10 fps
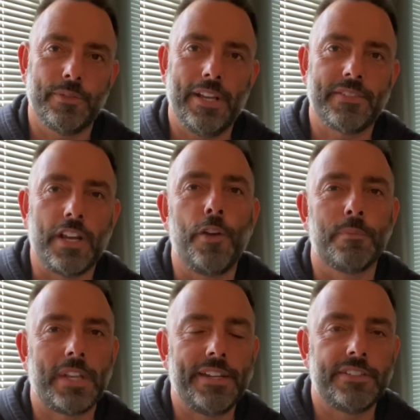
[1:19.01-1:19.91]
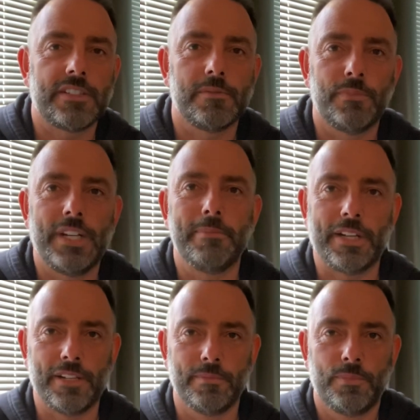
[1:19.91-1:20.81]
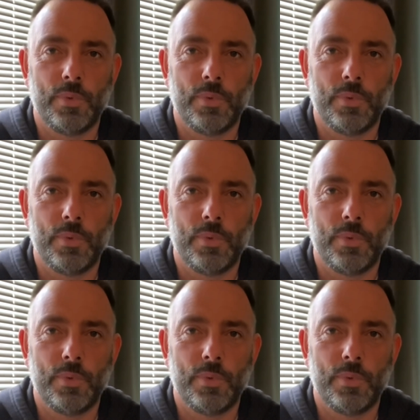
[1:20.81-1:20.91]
as a home player, it doesn't really become